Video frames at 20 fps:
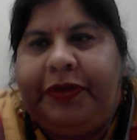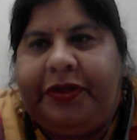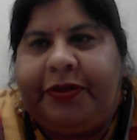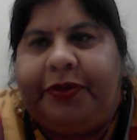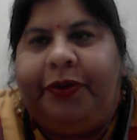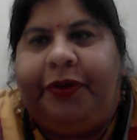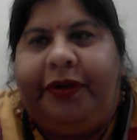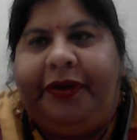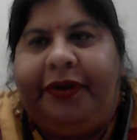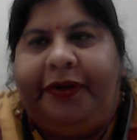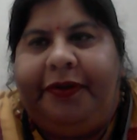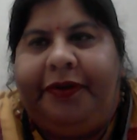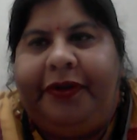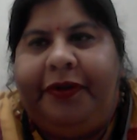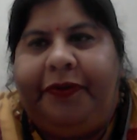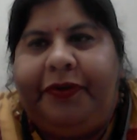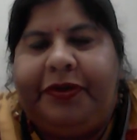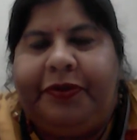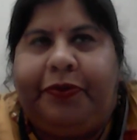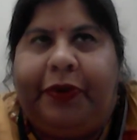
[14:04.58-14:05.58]
good.
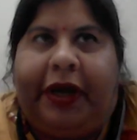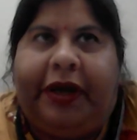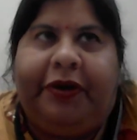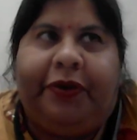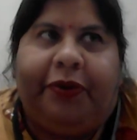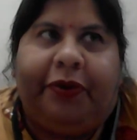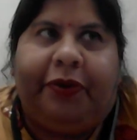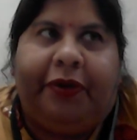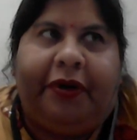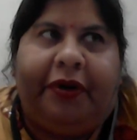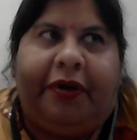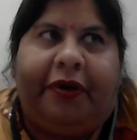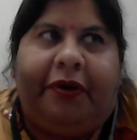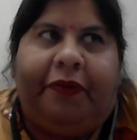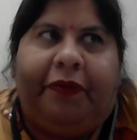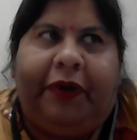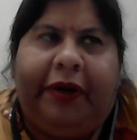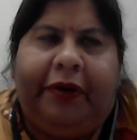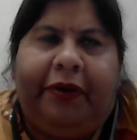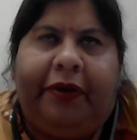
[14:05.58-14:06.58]
There was one
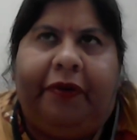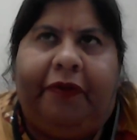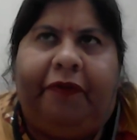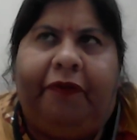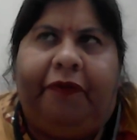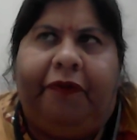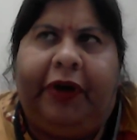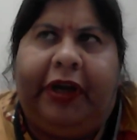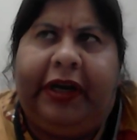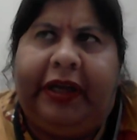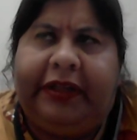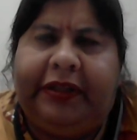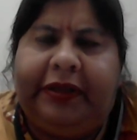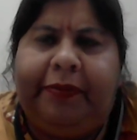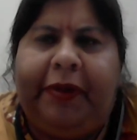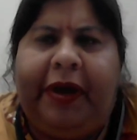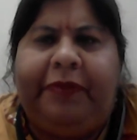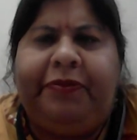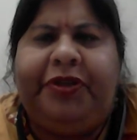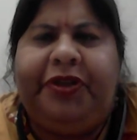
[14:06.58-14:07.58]
other
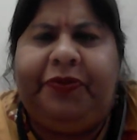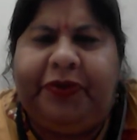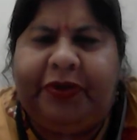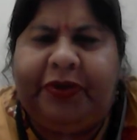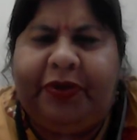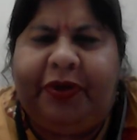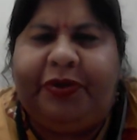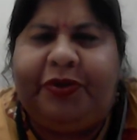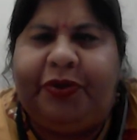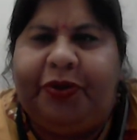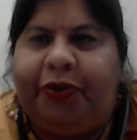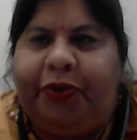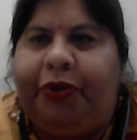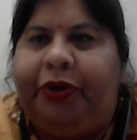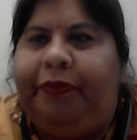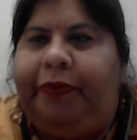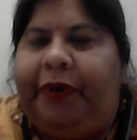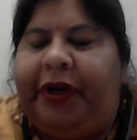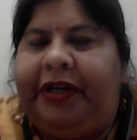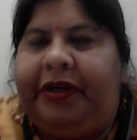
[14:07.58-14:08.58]
ma'am. She was also
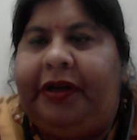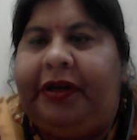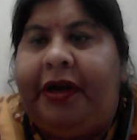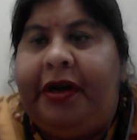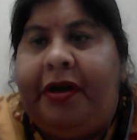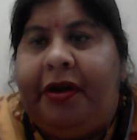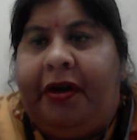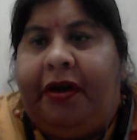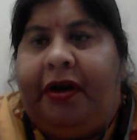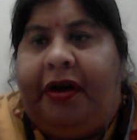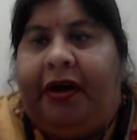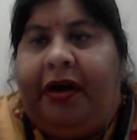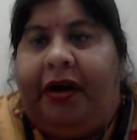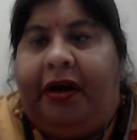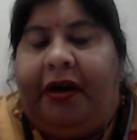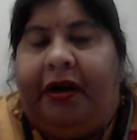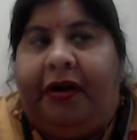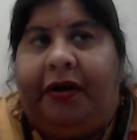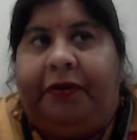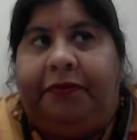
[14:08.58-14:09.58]
good, but
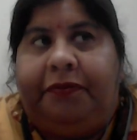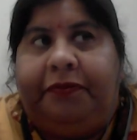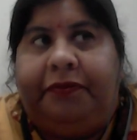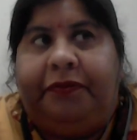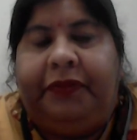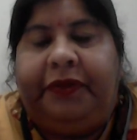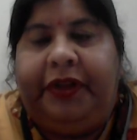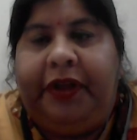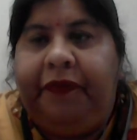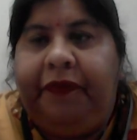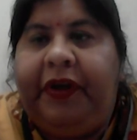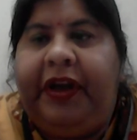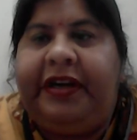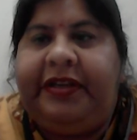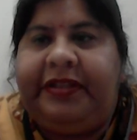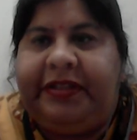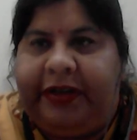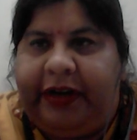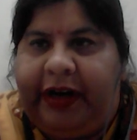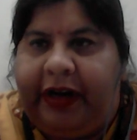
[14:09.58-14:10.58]
there were
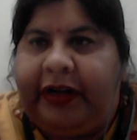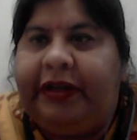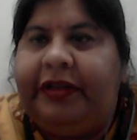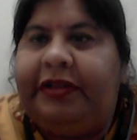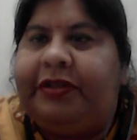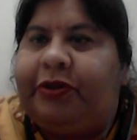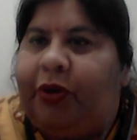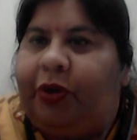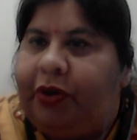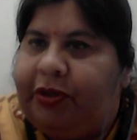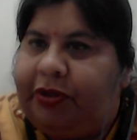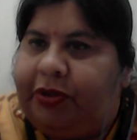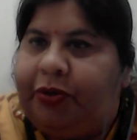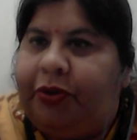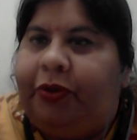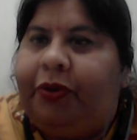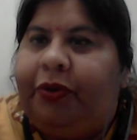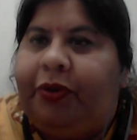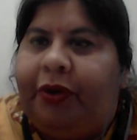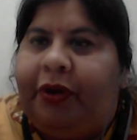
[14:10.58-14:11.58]
struggles
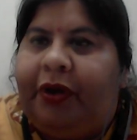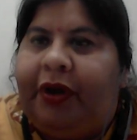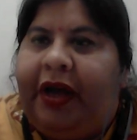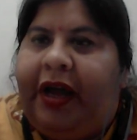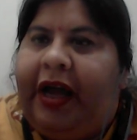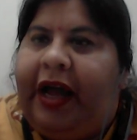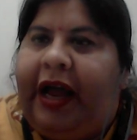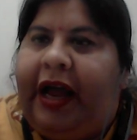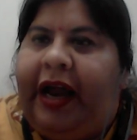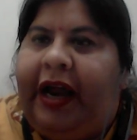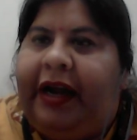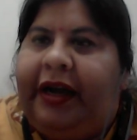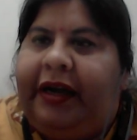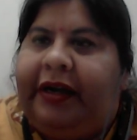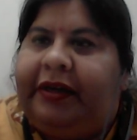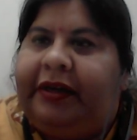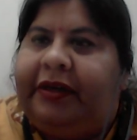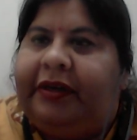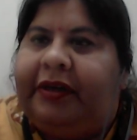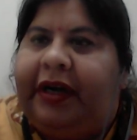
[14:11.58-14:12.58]
also.
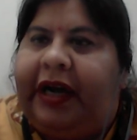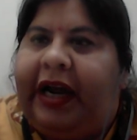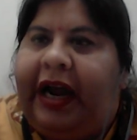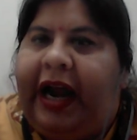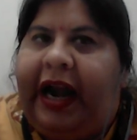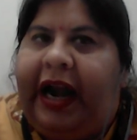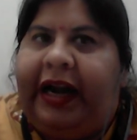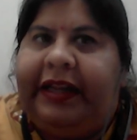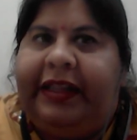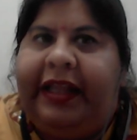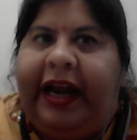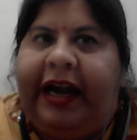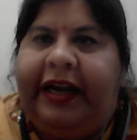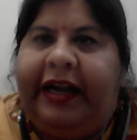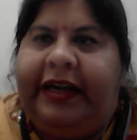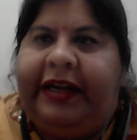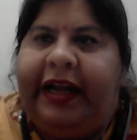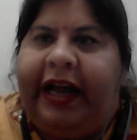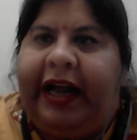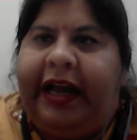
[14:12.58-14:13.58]
And at
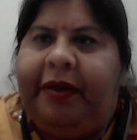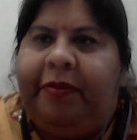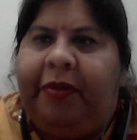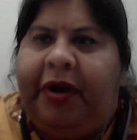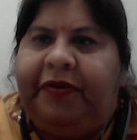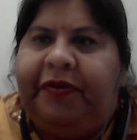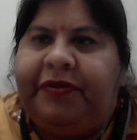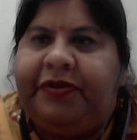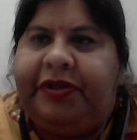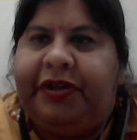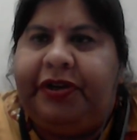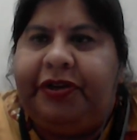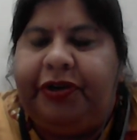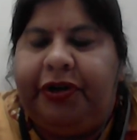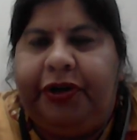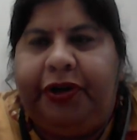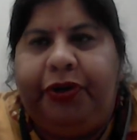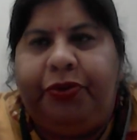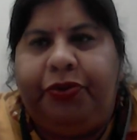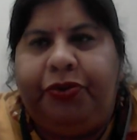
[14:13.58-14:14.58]
that time, I was
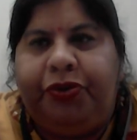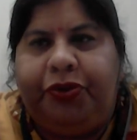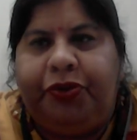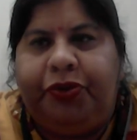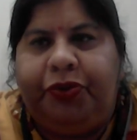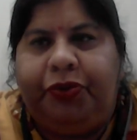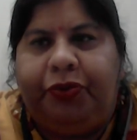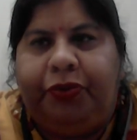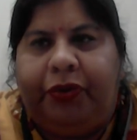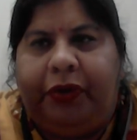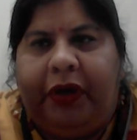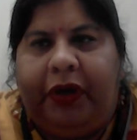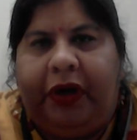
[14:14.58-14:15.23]
introduced to